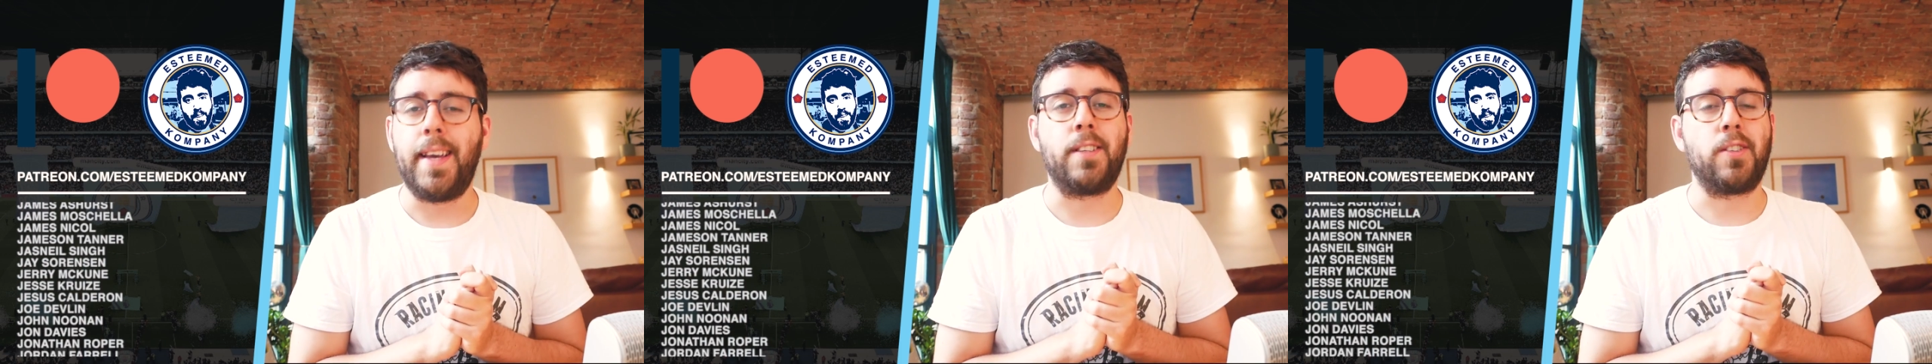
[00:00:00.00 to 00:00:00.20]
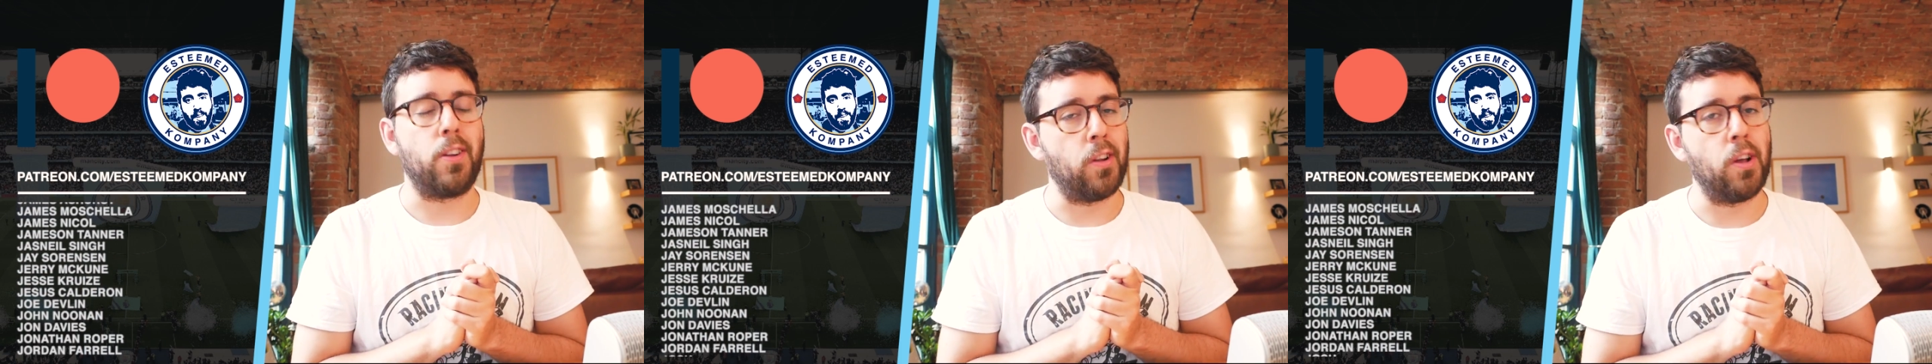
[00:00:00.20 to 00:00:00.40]

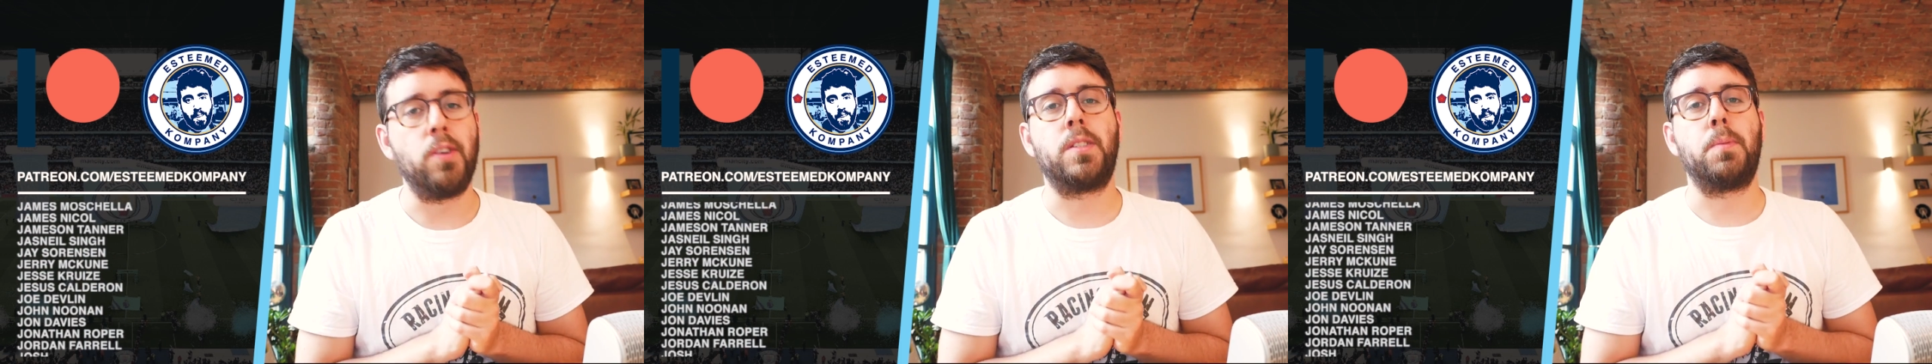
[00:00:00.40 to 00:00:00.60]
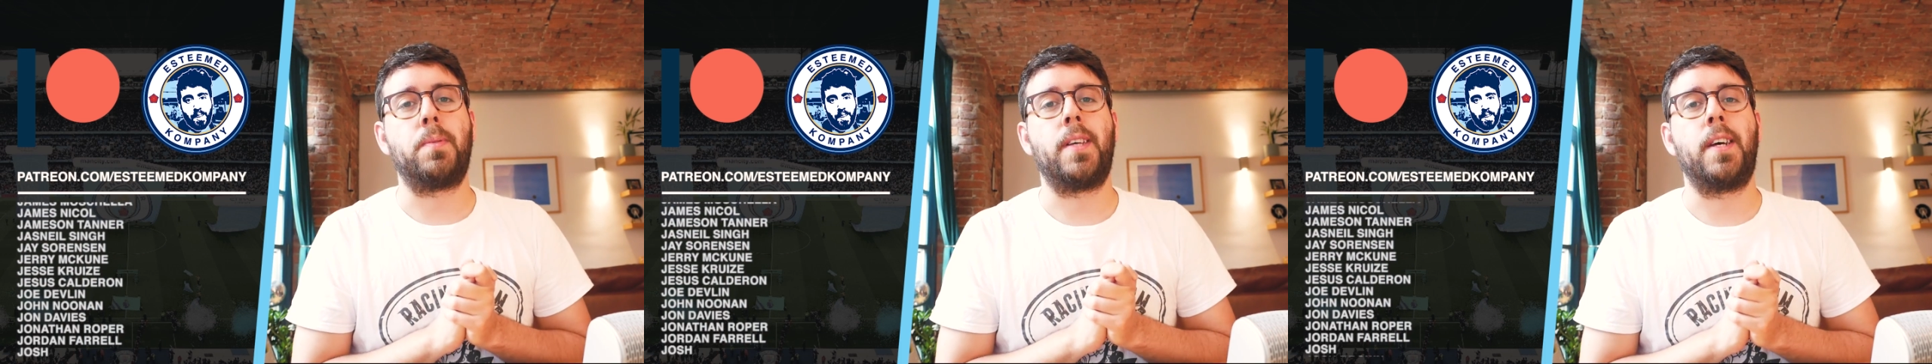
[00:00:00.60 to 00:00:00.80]
He's he's got
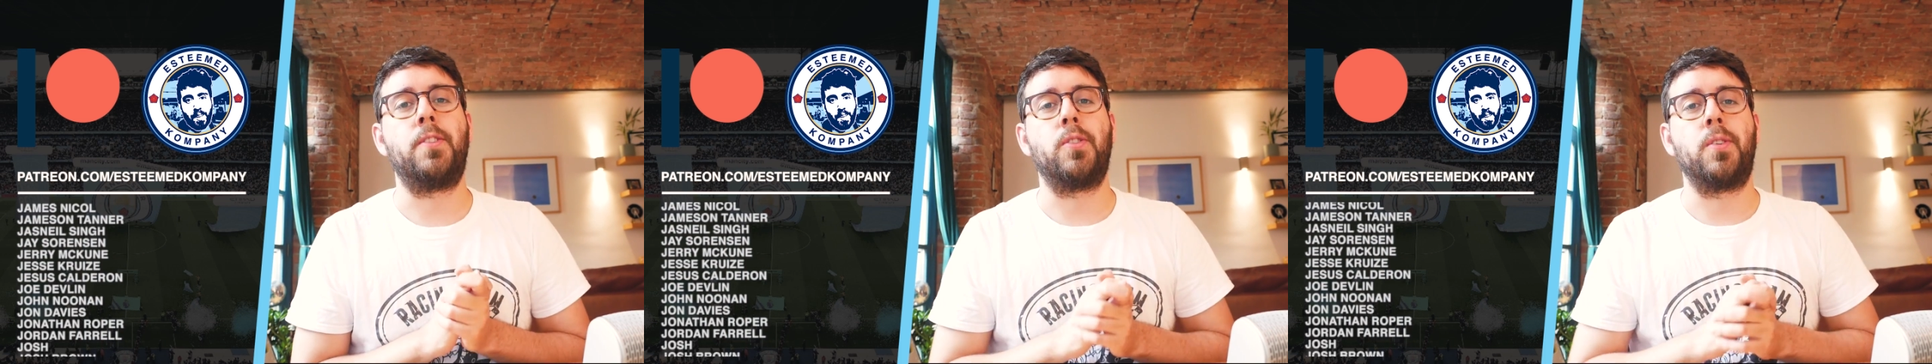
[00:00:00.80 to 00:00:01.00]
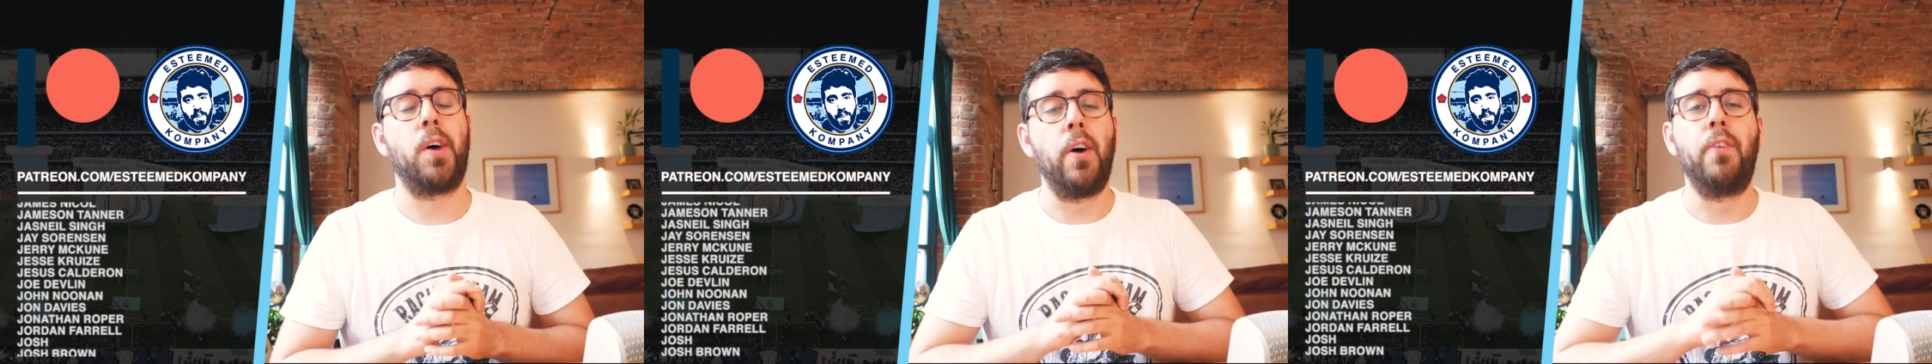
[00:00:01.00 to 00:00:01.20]
loads of
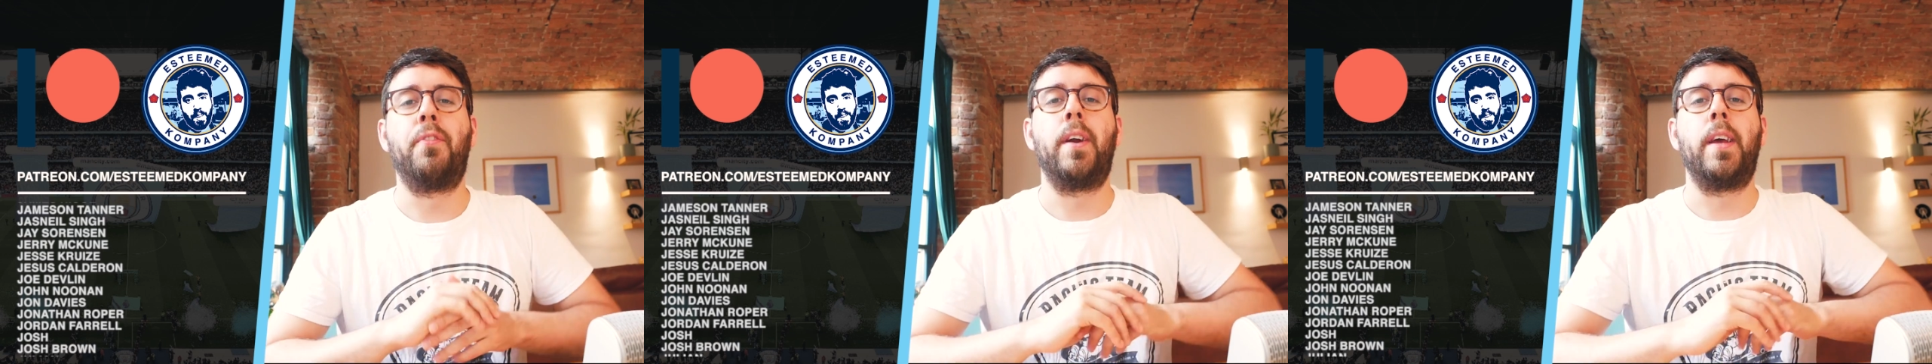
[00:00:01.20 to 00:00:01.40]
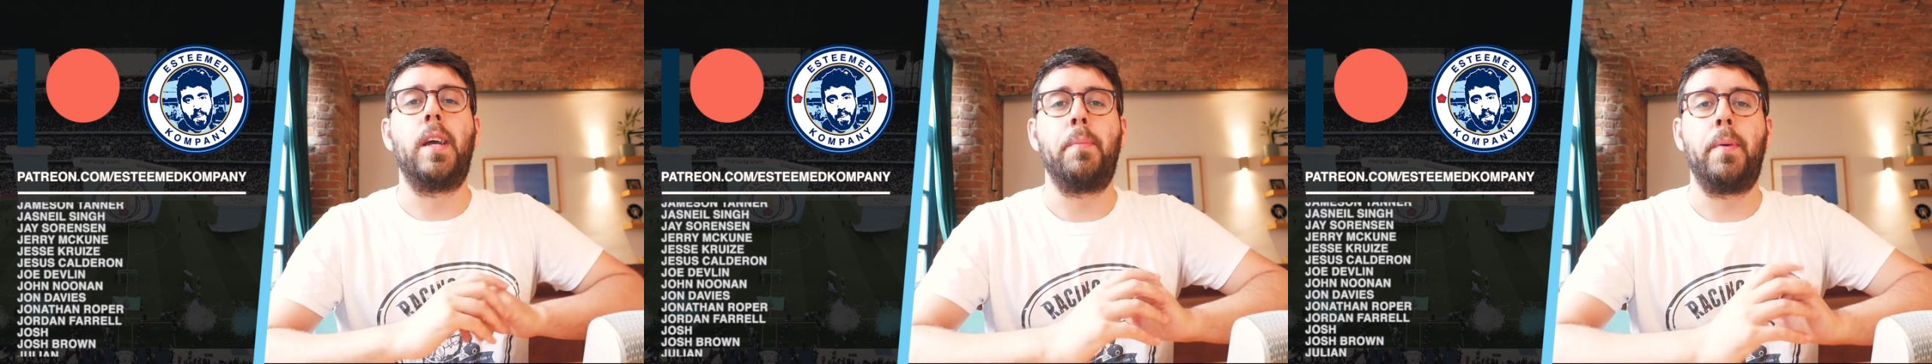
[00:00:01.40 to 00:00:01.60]
potential.
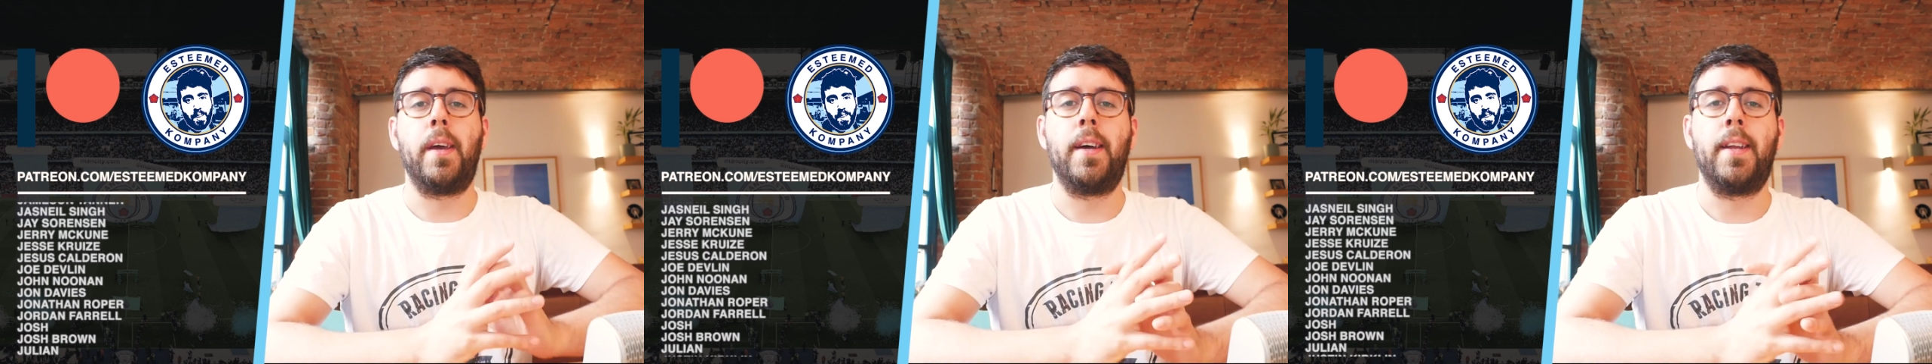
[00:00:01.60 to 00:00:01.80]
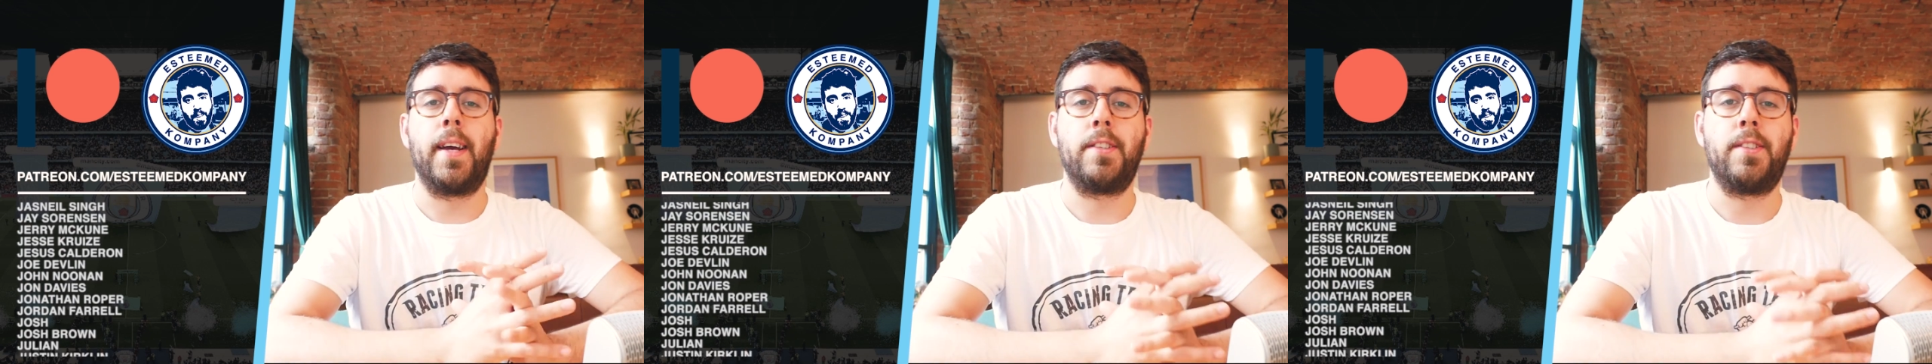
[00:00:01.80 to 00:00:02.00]
Hopefully, he'll be
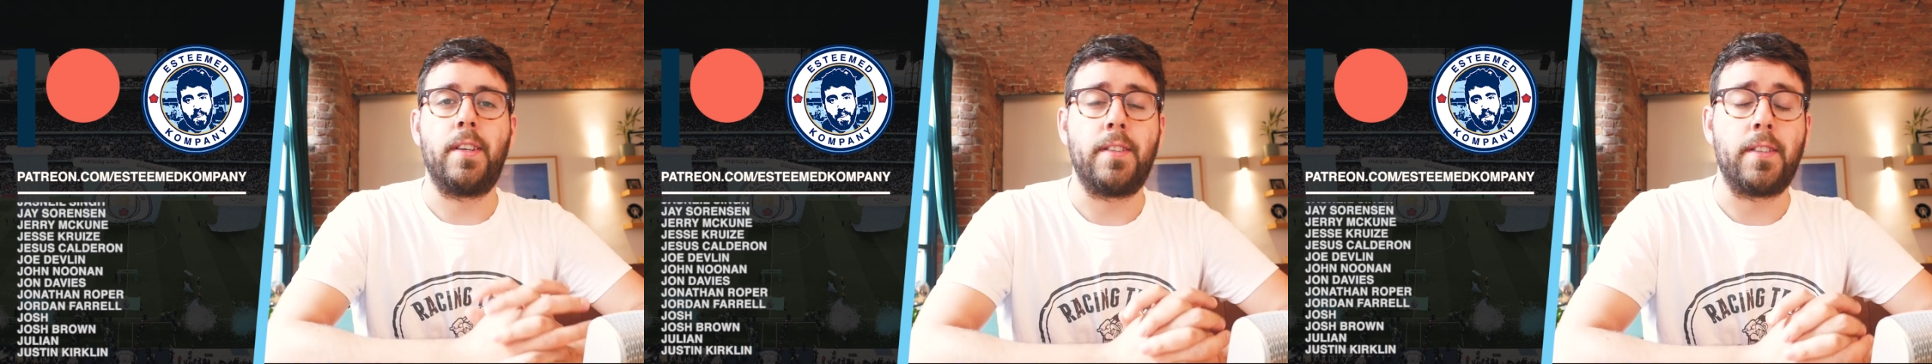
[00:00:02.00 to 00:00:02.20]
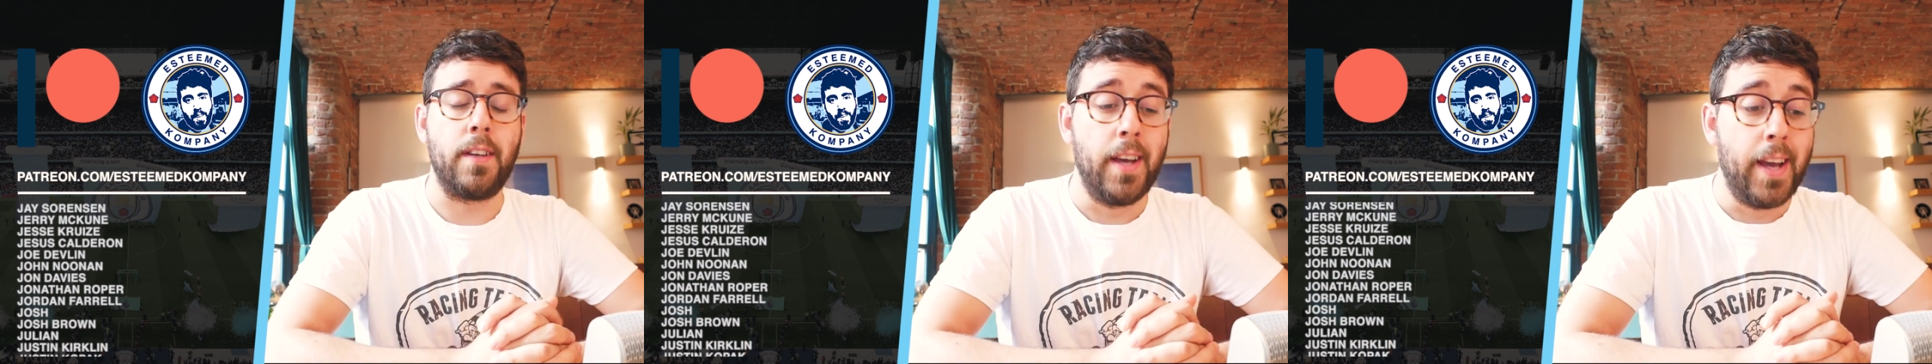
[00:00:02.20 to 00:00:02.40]
here next
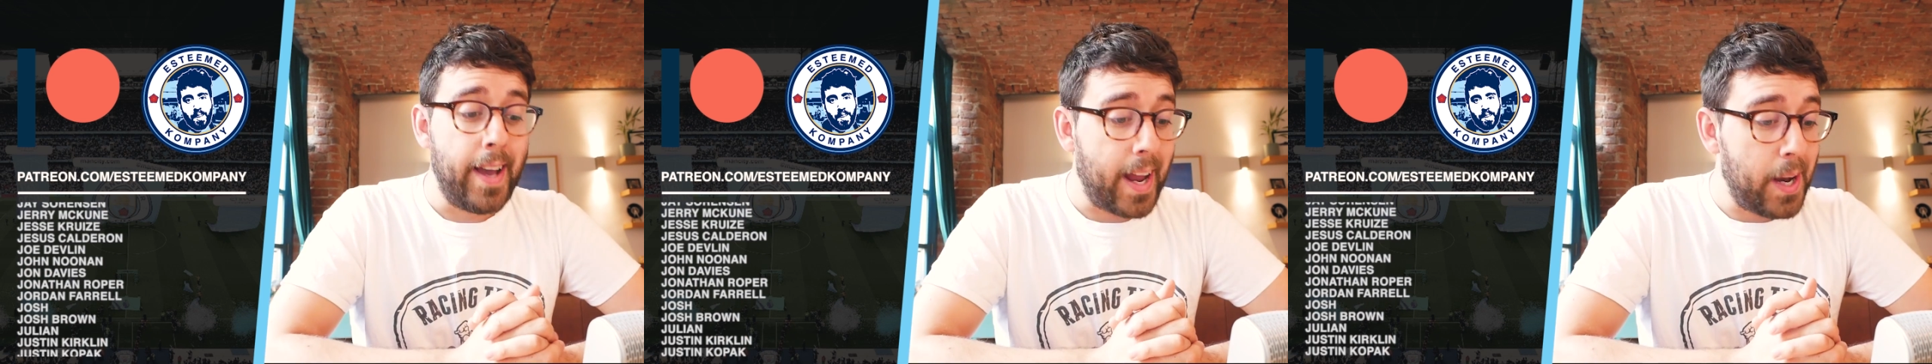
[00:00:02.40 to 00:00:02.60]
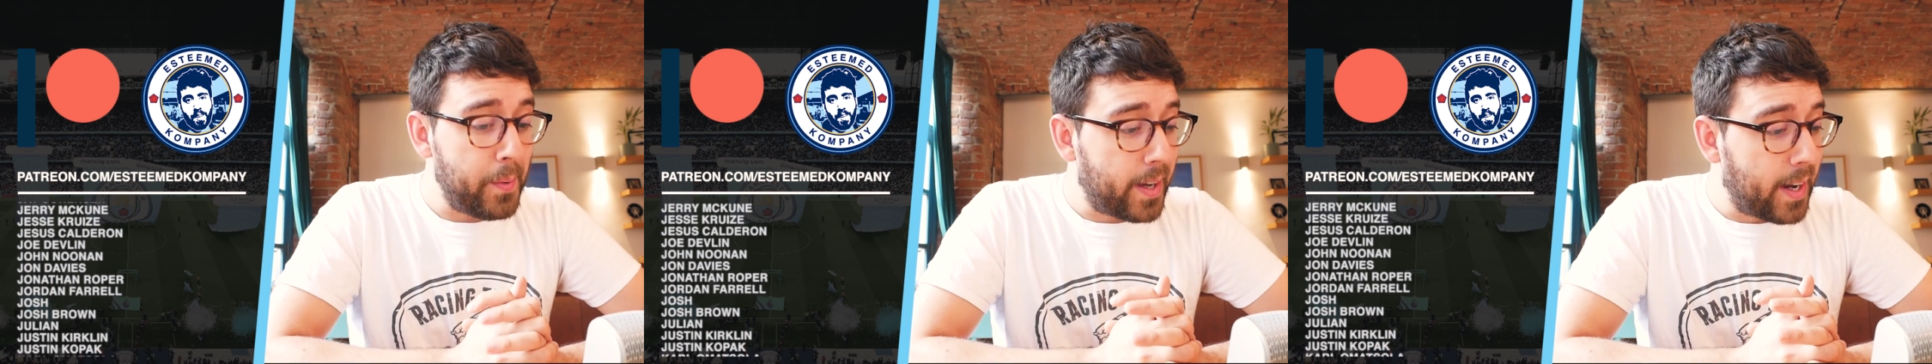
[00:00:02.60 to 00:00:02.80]
And
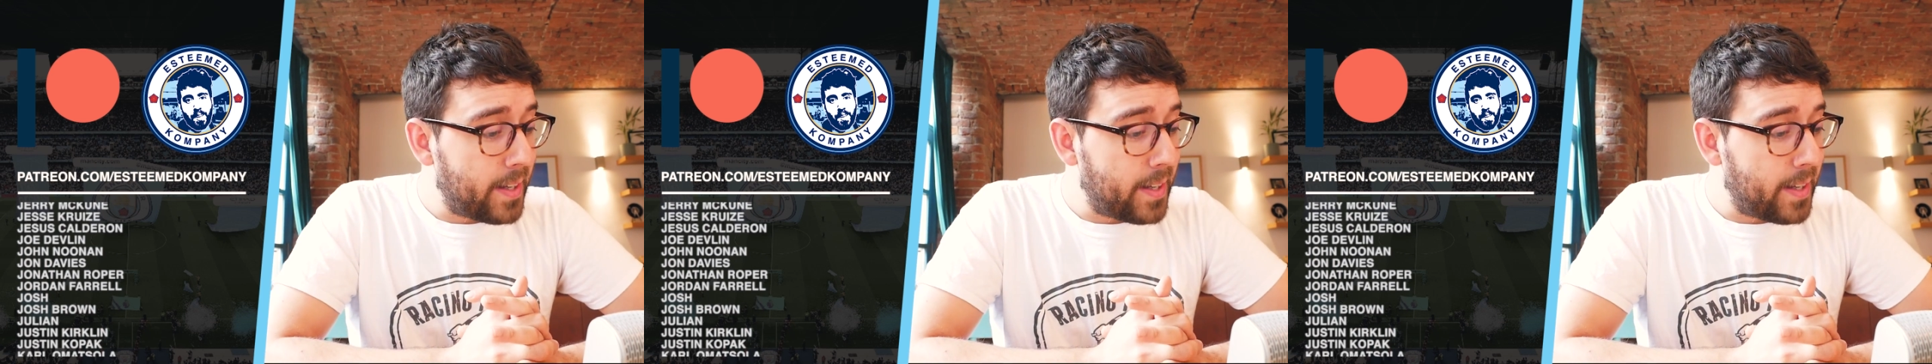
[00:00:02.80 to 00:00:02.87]
Anyway,